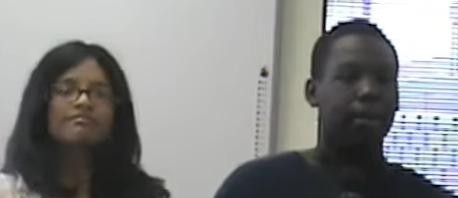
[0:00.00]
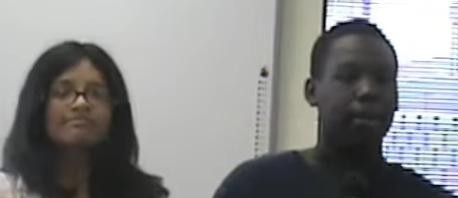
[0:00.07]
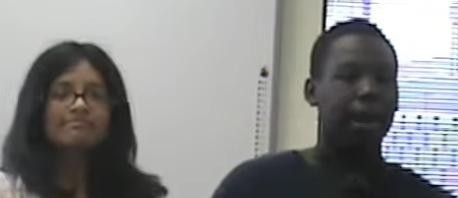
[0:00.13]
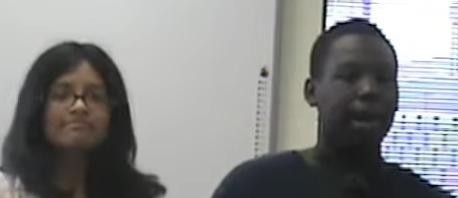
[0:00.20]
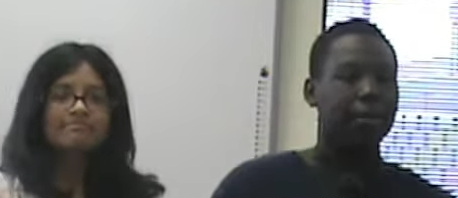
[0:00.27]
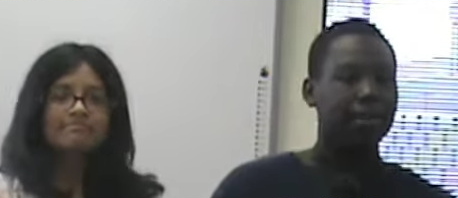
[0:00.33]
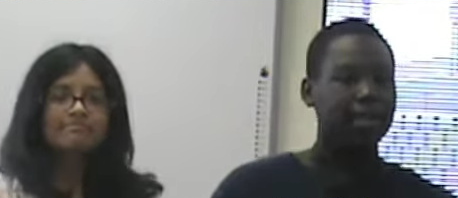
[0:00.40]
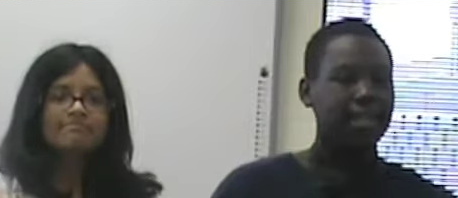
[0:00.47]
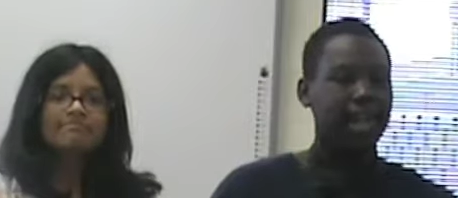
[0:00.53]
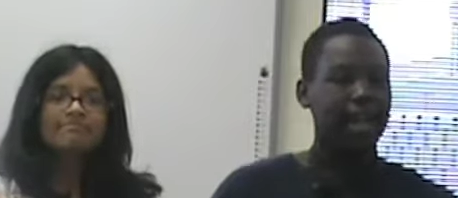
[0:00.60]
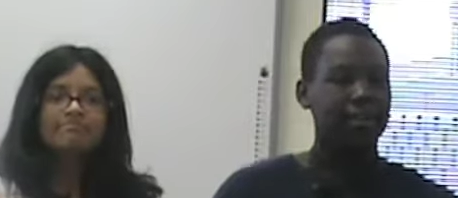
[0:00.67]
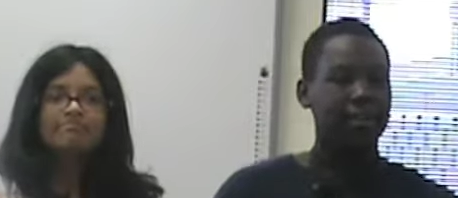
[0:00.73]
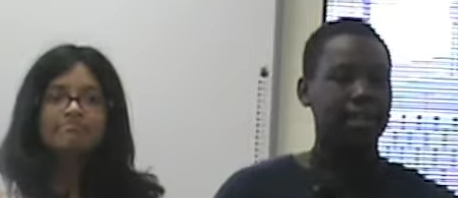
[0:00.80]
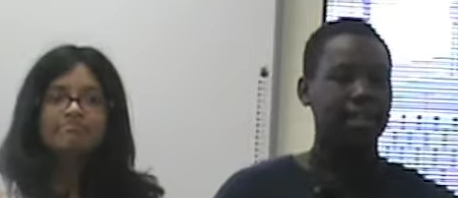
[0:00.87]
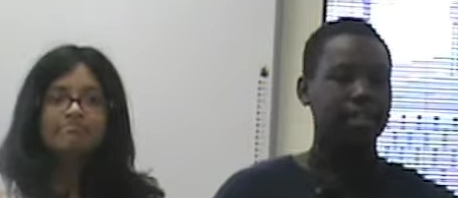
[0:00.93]
Speaker 1: Probably
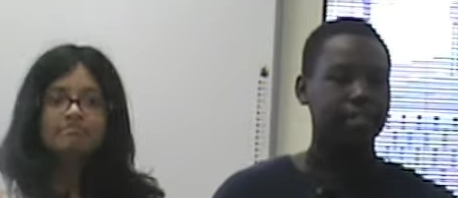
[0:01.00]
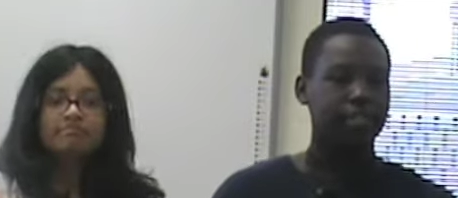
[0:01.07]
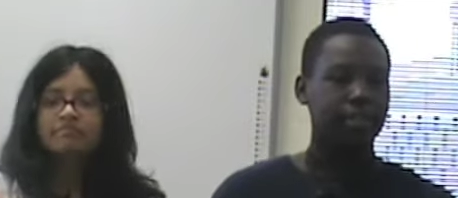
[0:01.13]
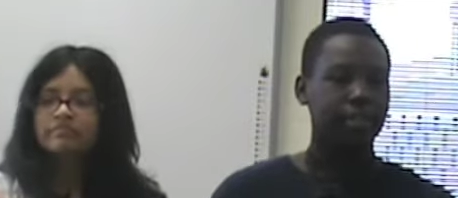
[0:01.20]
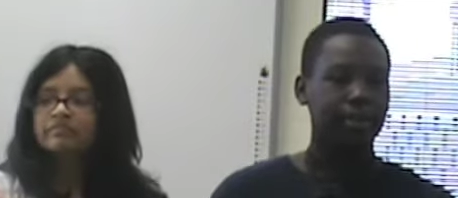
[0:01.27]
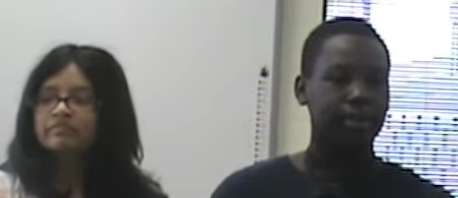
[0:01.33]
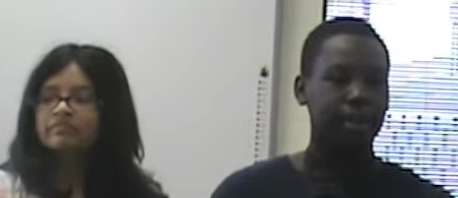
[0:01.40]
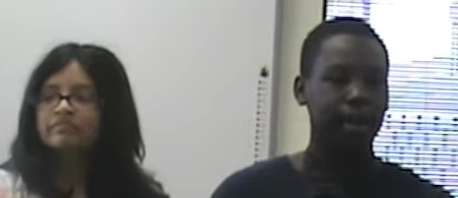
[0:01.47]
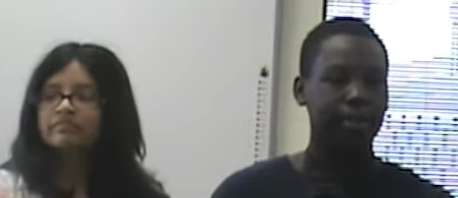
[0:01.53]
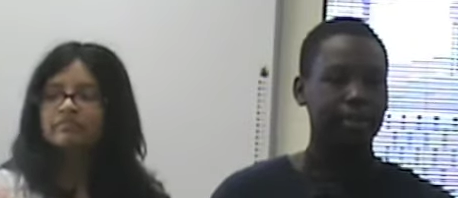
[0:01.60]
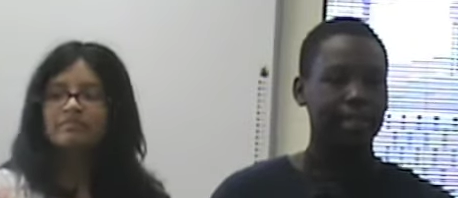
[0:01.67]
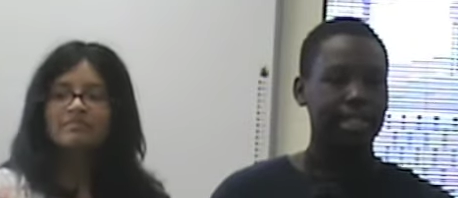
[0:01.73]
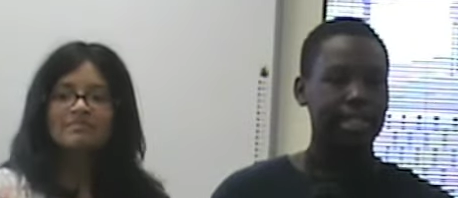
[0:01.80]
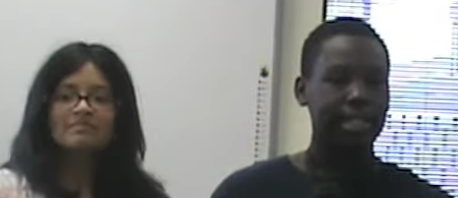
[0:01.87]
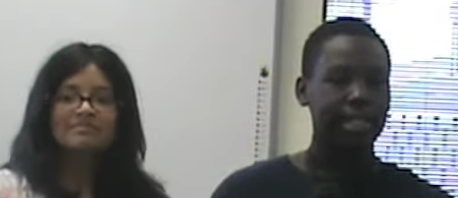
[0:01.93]
not because you're
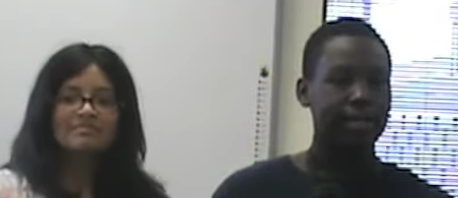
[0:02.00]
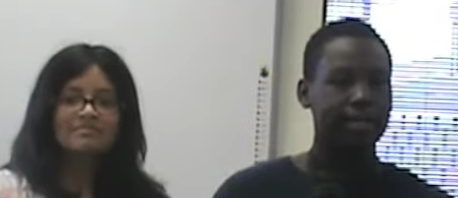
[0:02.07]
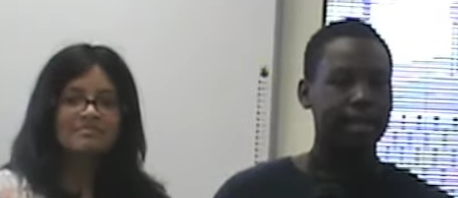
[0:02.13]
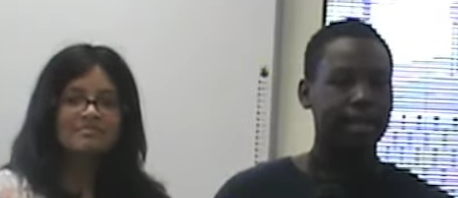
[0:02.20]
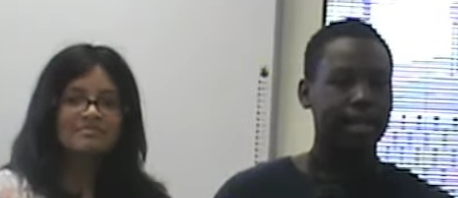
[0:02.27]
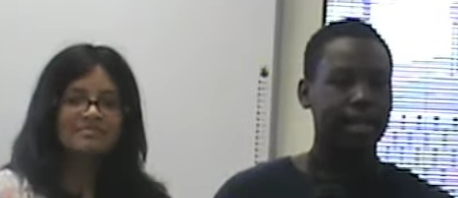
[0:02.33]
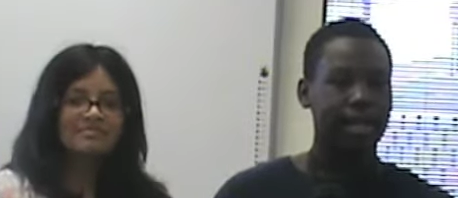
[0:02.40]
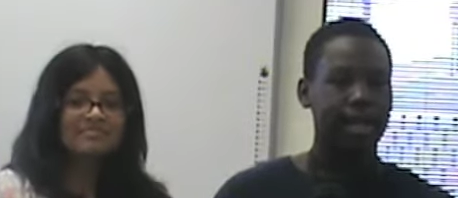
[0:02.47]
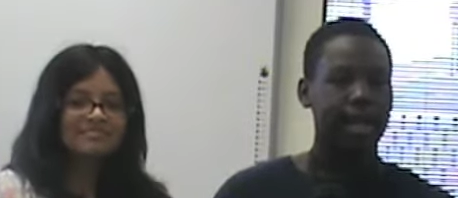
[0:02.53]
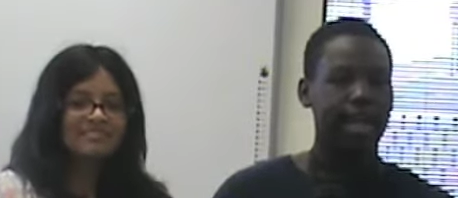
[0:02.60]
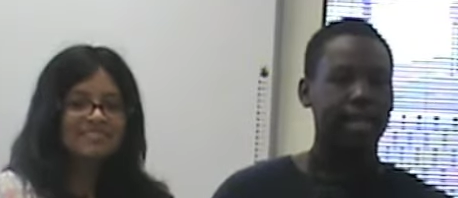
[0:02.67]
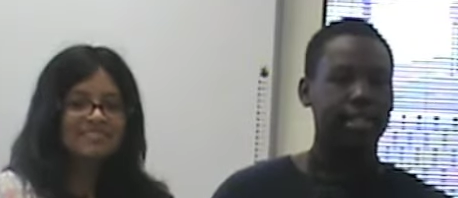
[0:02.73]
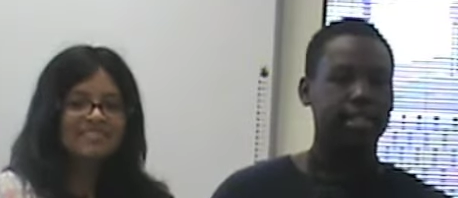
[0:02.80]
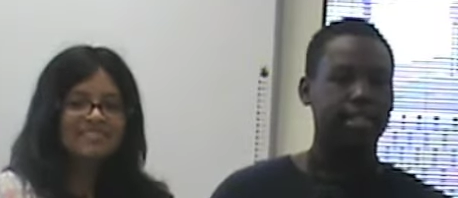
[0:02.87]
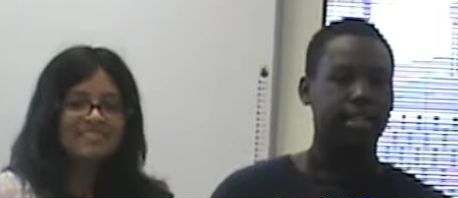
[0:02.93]
probably sleeping and
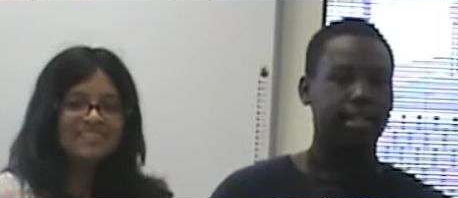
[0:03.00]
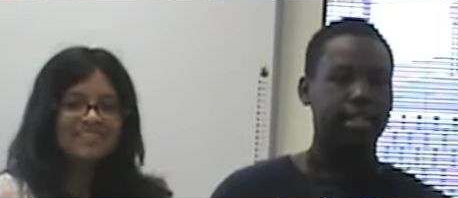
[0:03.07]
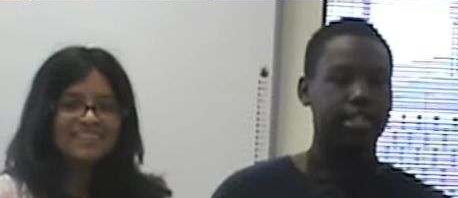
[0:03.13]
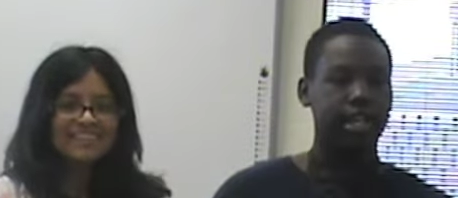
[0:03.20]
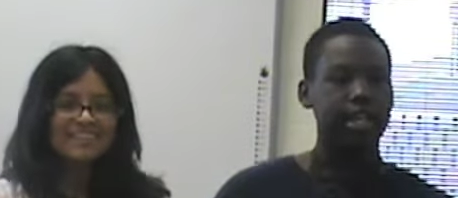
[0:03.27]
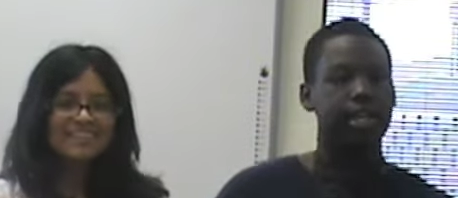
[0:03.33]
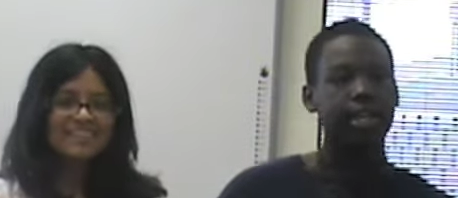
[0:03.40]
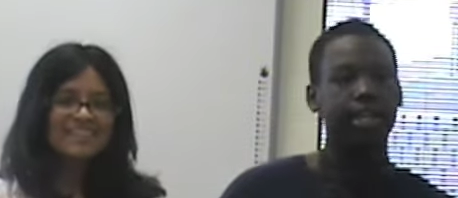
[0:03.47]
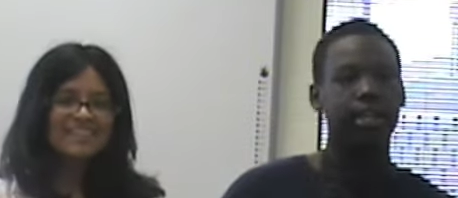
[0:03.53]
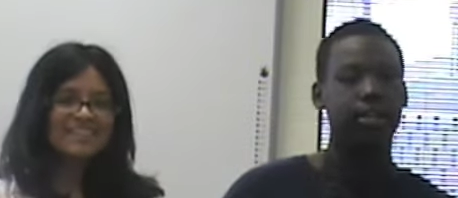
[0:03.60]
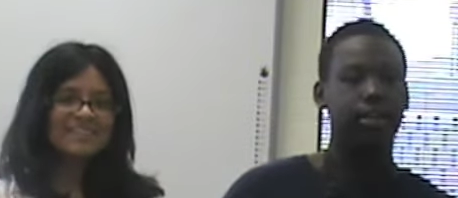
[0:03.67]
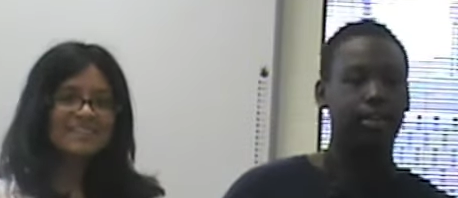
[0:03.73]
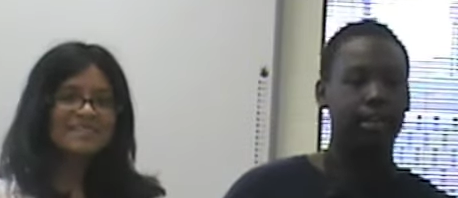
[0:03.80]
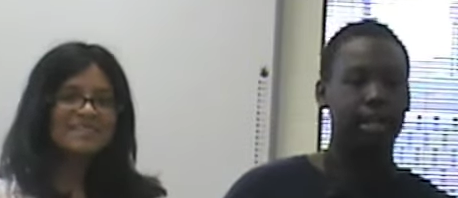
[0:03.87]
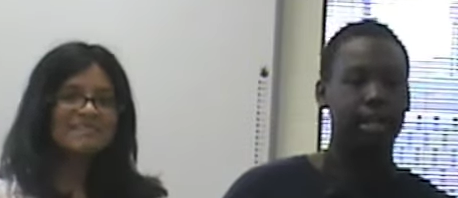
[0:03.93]
actually Jay
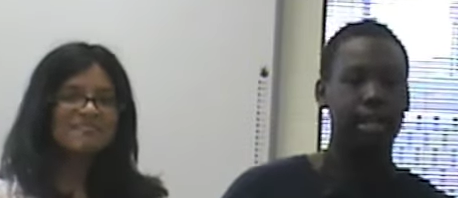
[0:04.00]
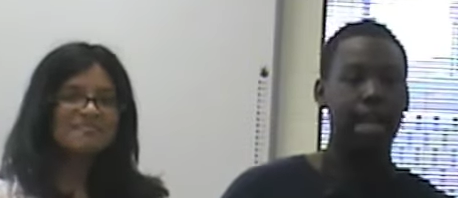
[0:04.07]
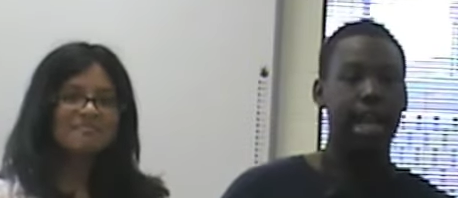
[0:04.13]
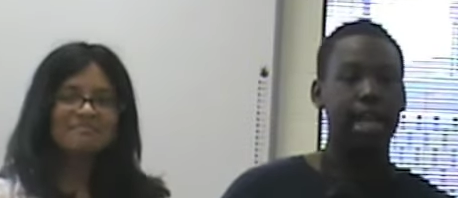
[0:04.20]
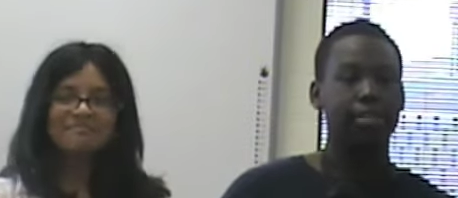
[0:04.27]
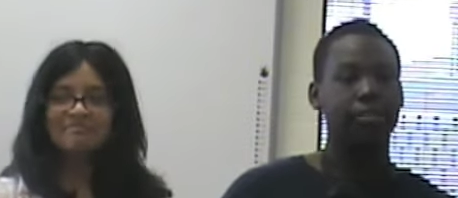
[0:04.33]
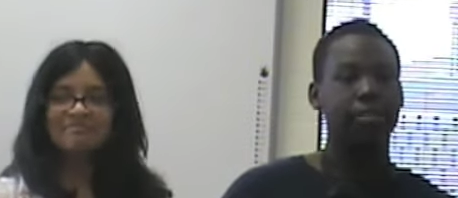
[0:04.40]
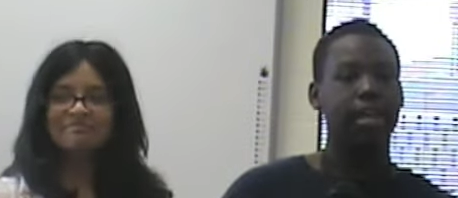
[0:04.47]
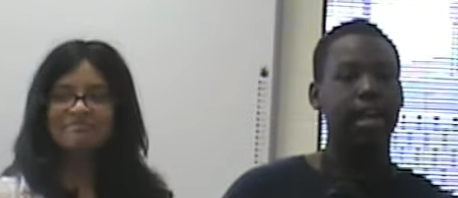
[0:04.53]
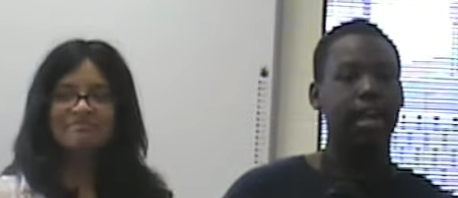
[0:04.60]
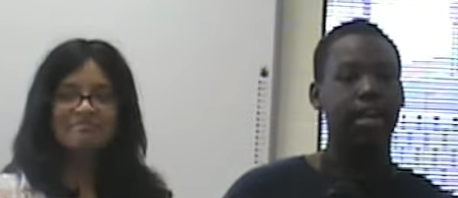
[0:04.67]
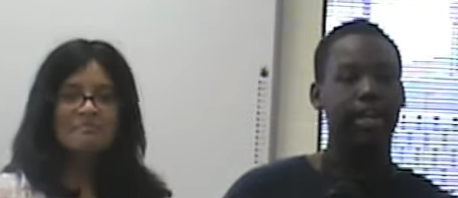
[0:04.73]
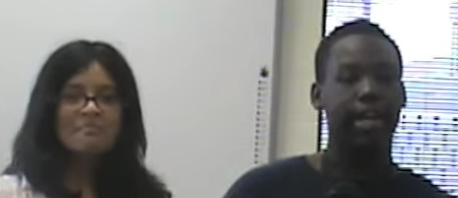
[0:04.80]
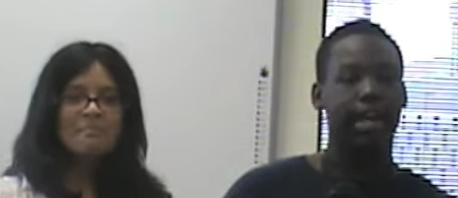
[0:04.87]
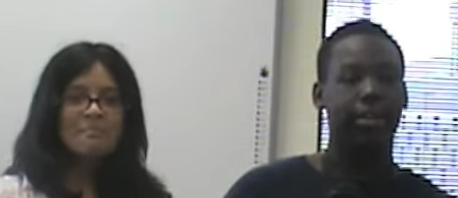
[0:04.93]
Leno has
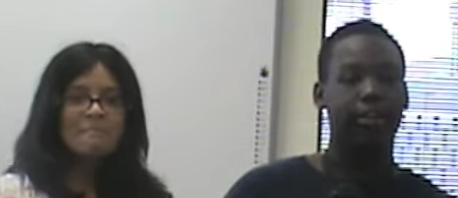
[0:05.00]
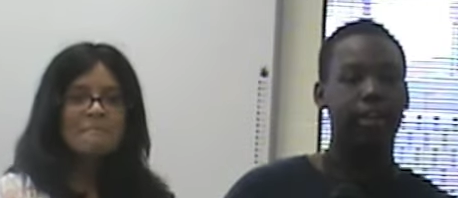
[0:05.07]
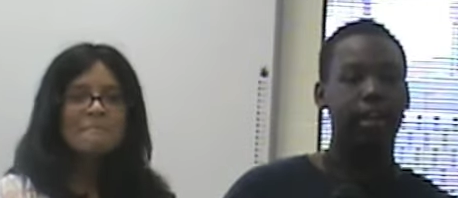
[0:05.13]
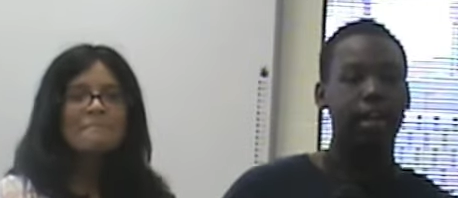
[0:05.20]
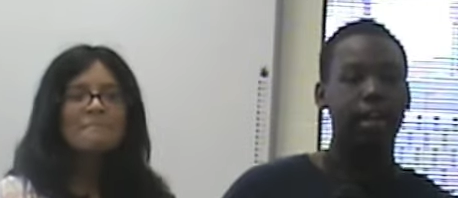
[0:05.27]
retired now.